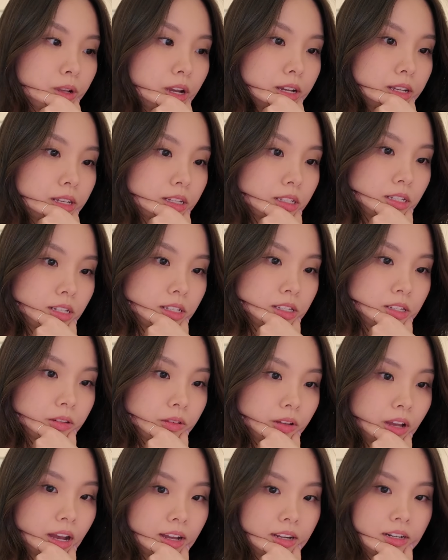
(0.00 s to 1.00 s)
because it's
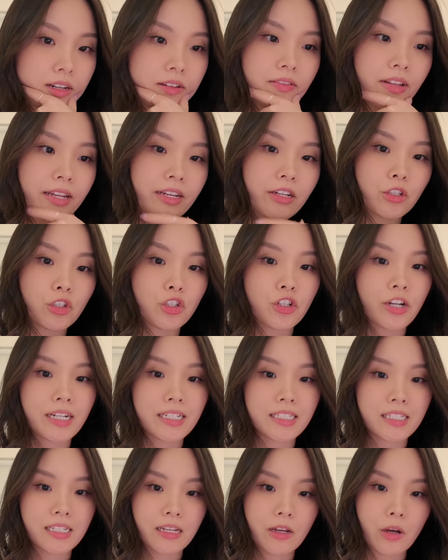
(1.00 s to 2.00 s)
kind of like a
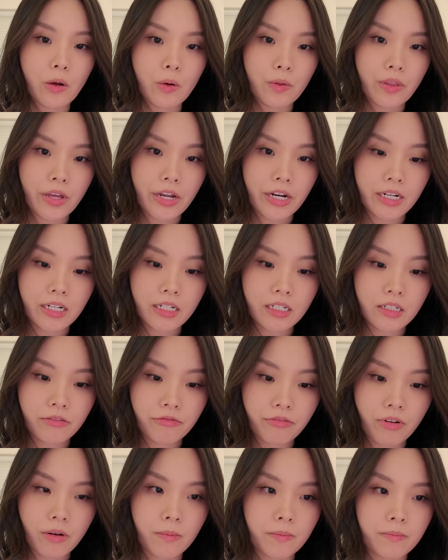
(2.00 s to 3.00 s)
trek to go there
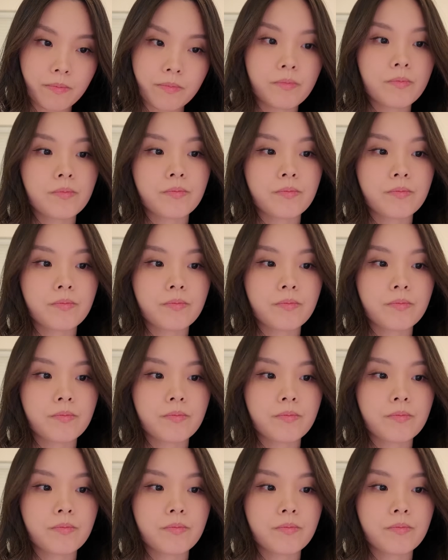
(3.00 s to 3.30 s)
from